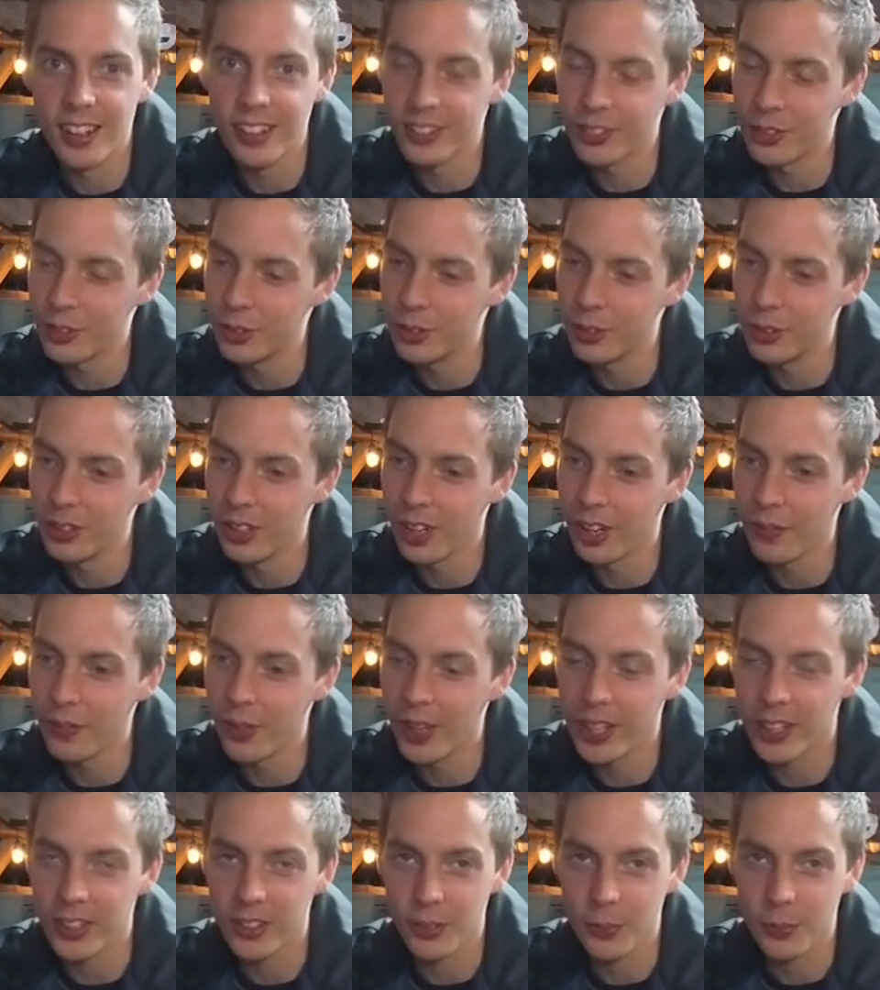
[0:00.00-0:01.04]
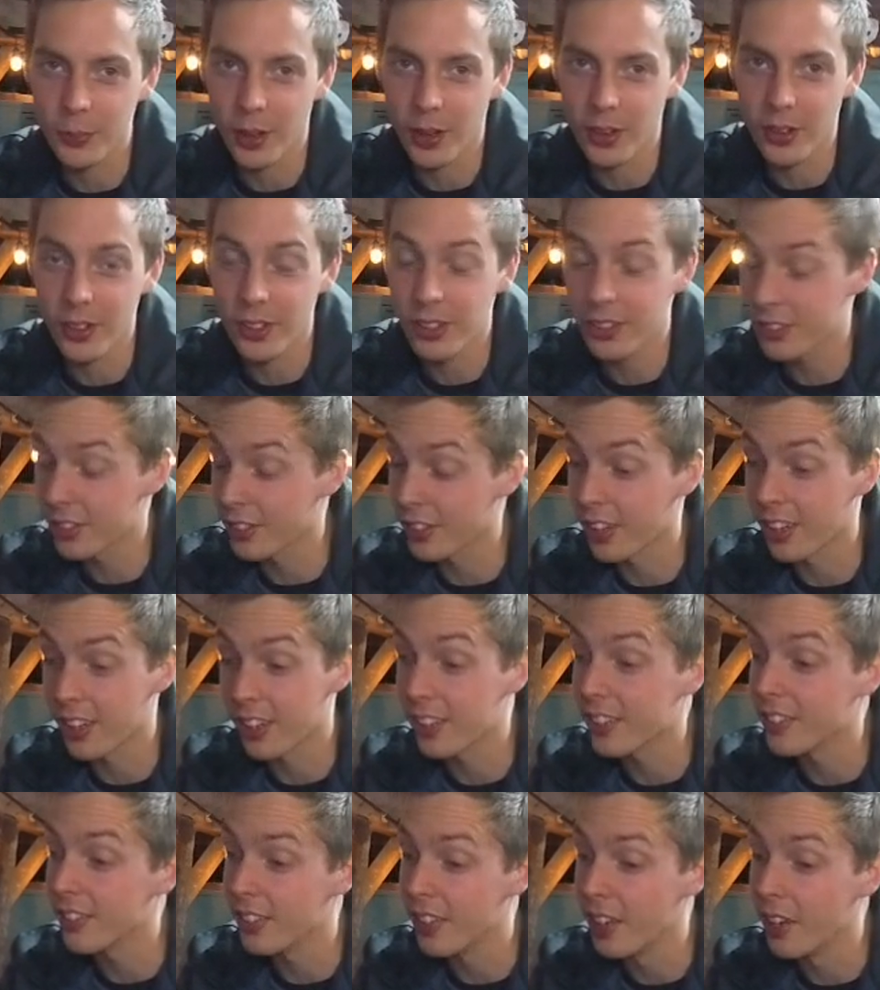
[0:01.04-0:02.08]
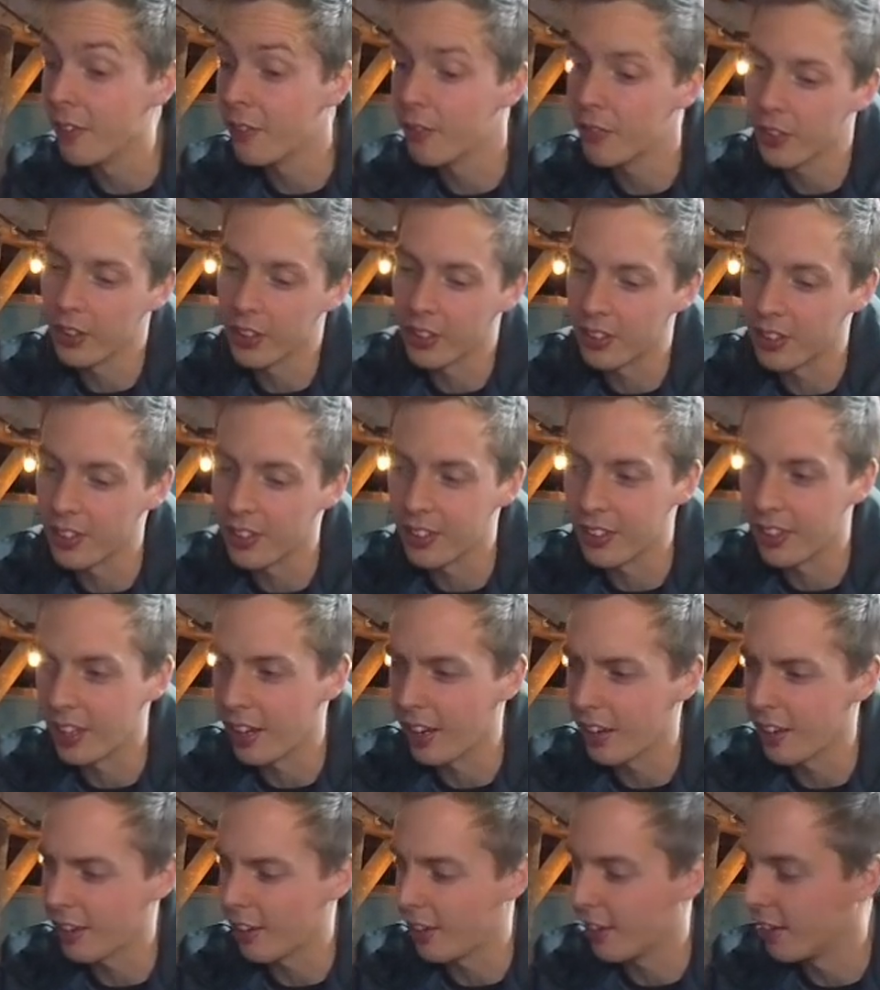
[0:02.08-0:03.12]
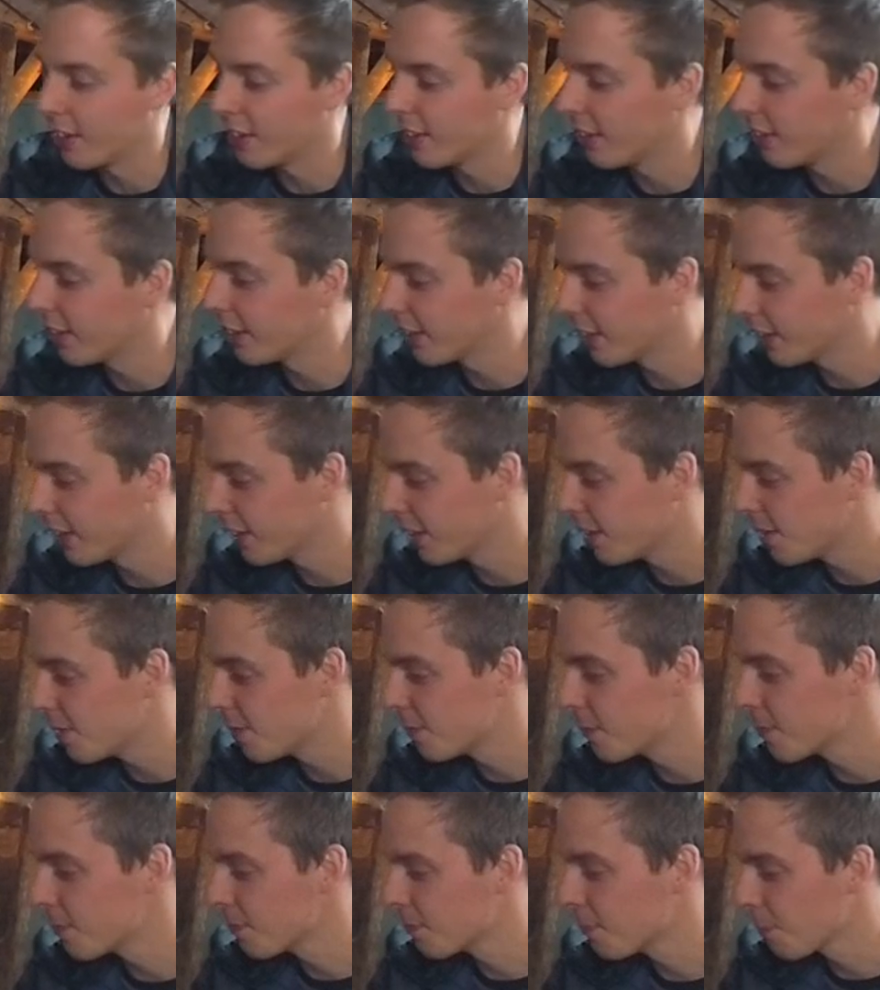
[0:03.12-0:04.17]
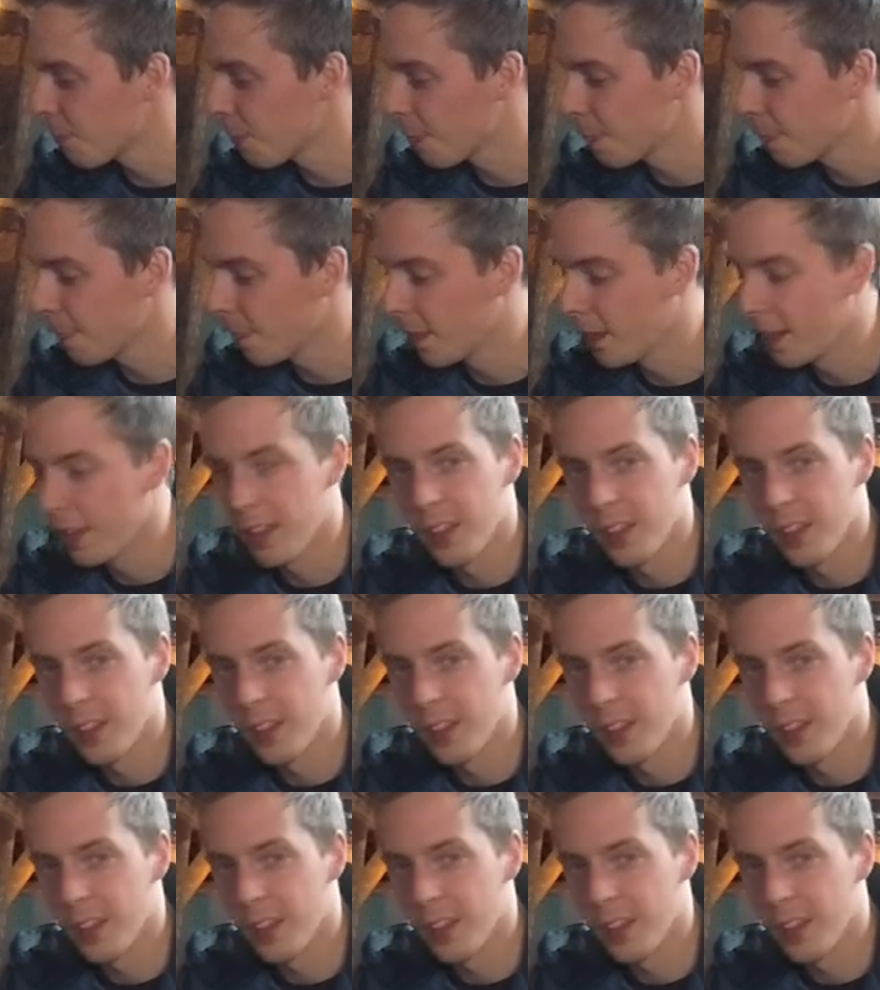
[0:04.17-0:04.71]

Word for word: to uh, make it smaller so that it, it fits in there, and uh, and